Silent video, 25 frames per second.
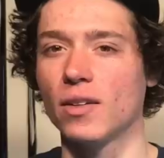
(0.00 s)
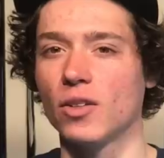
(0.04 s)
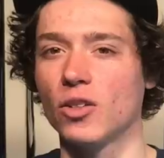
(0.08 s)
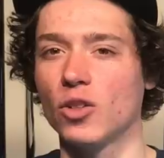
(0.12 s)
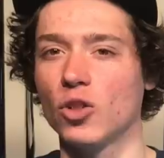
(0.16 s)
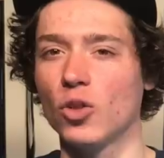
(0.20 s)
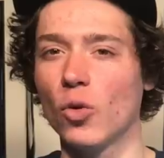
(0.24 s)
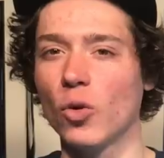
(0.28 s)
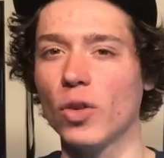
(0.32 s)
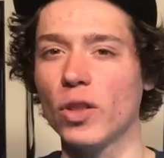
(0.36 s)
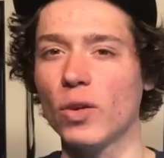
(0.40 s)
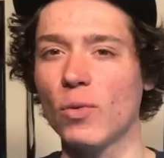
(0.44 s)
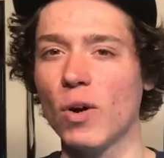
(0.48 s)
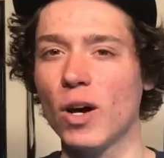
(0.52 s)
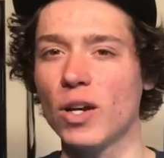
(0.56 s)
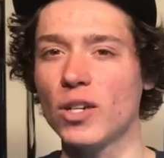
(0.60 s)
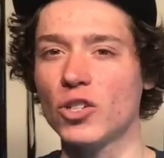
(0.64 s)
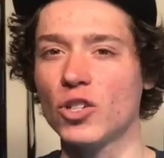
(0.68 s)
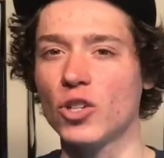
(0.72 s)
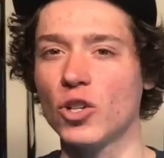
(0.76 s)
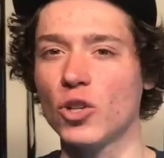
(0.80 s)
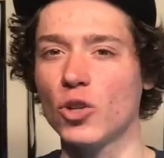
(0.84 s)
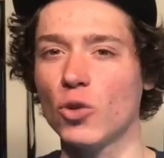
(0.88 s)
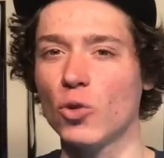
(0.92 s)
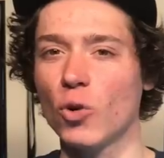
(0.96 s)
You only want
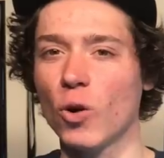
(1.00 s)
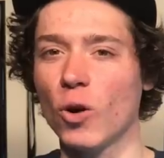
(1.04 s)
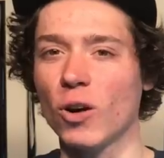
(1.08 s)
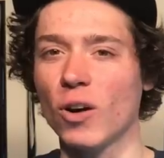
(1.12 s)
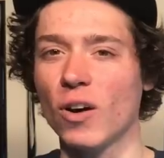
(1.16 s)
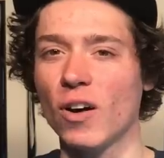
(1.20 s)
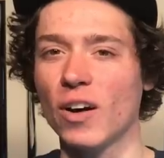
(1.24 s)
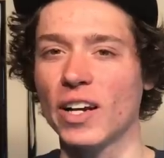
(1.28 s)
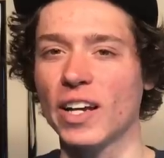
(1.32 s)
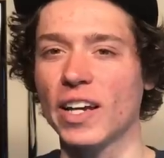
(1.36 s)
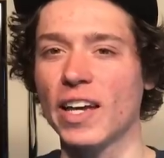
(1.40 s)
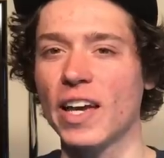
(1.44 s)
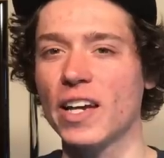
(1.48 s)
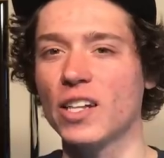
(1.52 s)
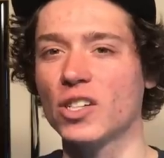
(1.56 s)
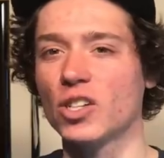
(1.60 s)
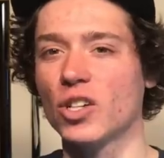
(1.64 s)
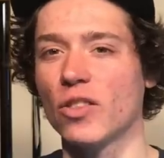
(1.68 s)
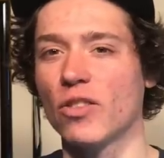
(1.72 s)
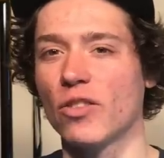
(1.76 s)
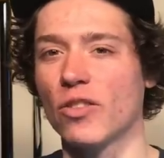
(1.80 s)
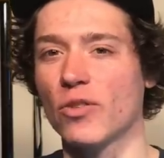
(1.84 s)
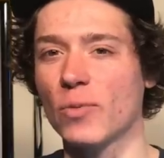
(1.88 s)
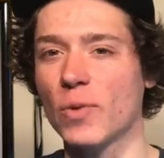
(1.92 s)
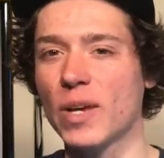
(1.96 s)
2 or on
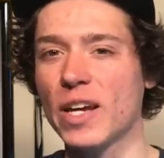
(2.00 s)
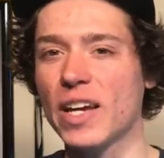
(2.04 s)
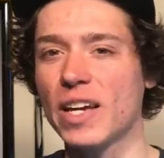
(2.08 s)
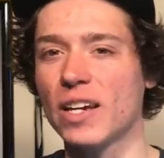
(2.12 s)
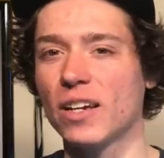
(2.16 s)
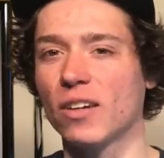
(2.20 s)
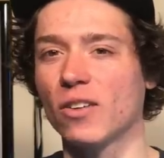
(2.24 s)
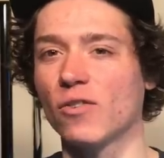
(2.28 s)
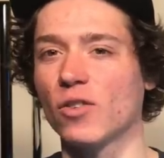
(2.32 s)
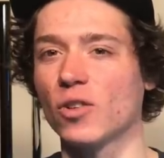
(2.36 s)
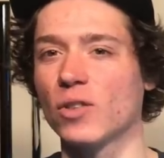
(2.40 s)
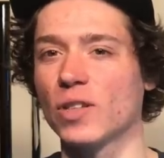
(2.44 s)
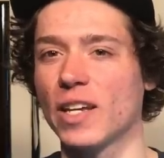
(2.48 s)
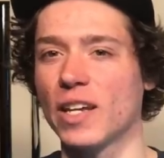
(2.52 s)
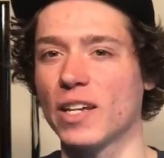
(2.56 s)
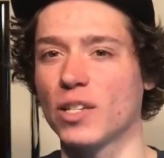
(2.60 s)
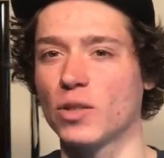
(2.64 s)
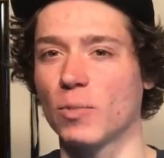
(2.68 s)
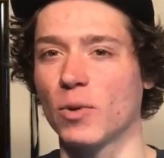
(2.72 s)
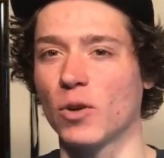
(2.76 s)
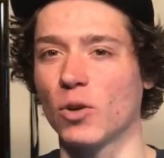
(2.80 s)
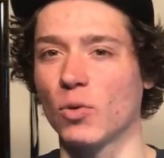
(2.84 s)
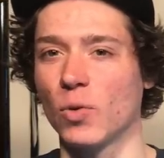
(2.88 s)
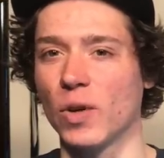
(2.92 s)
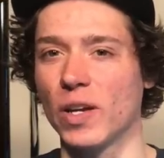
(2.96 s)
occasion 3 interval days
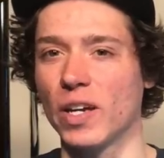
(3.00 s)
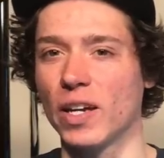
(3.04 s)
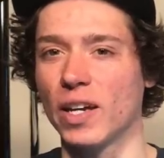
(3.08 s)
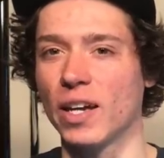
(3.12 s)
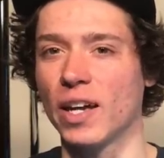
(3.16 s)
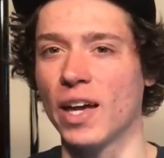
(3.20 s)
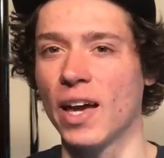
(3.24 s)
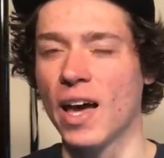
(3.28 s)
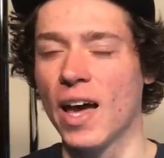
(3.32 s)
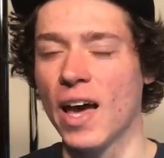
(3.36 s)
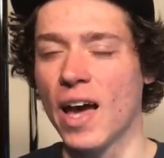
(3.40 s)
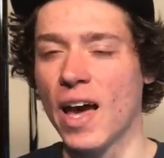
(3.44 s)
per week,